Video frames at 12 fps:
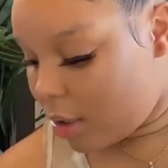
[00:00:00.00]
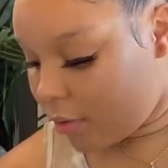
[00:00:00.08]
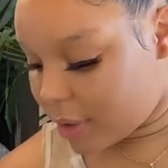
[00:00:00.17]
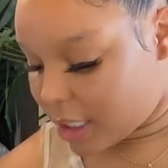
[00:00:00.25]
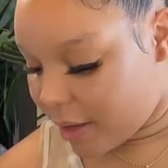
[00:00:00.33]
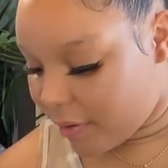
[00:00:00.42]

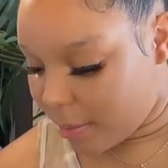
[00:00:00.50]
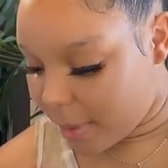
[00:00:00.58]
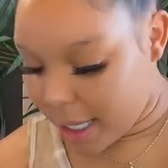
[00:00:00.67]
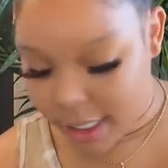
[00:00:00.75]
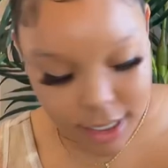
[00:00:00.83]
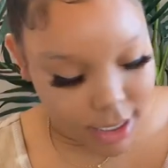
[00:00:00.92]
receiving
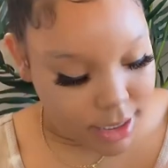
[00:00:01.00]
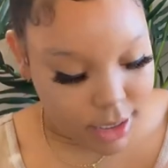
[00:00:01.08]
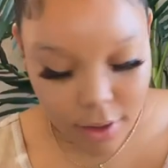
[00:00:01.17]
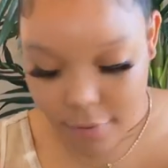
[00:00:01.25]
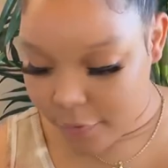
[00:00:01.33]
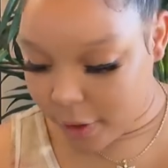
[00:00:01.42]
blankets
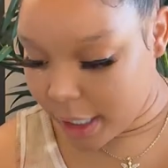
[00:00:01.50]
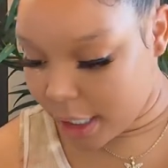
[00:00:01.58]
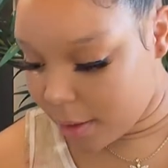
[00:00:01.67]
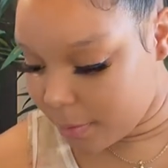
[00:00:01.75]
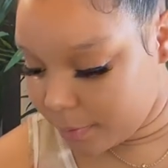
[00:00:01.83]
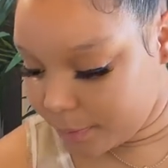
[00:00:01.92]
for
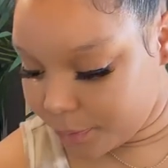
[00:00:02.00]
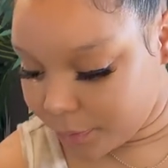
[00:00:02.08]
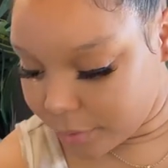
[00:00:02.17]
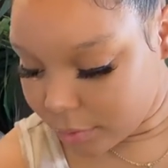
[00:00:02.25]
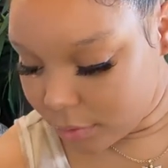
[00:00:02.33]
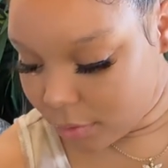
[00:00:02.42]
him.
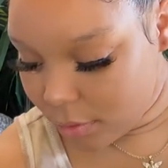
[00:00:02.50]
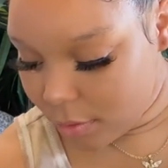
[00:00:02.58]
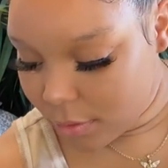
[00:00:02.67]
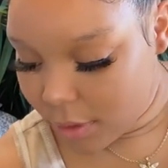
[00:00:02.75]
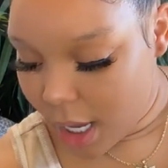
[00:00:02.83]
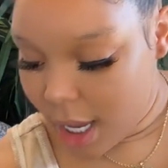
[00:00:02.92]

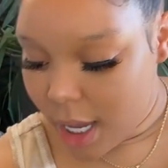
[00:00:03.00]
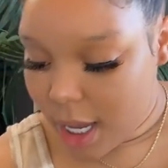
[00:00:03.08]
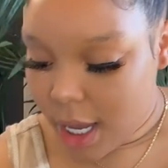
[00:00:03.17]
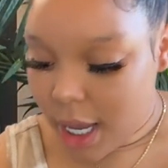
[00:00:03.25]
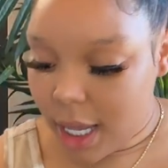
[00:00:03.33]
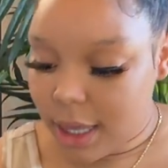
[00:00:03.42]

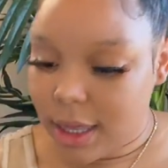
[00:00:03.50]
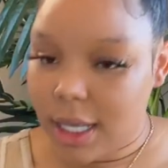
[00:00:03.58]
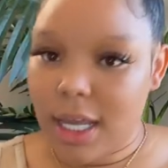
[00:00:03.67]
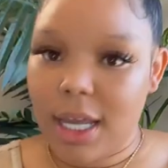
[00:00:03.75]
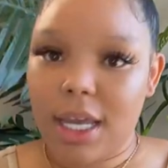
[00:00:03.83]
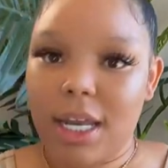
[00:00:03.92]
And
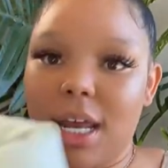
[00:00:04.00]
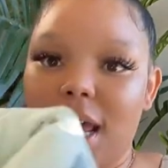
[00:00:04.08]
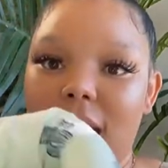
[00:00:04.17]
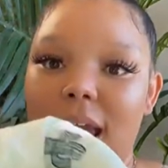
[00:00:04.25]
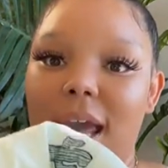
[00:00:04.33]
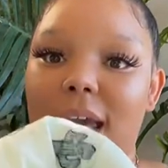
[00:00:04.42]
then
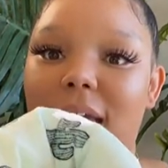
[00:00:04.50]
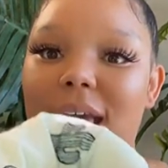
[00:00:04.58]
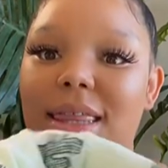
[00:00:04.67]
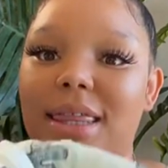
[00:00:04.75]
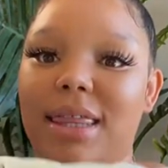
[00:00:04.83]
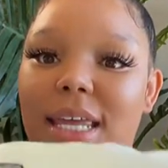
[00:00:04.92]

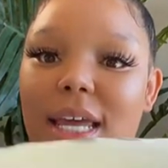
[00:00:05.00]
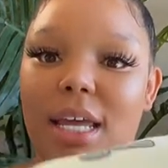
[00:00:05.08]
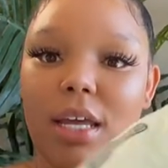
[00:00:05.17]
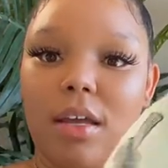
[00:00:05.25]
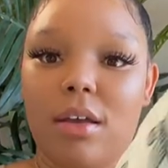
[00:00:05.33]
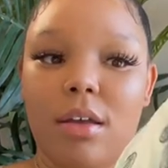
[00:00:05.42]
a thick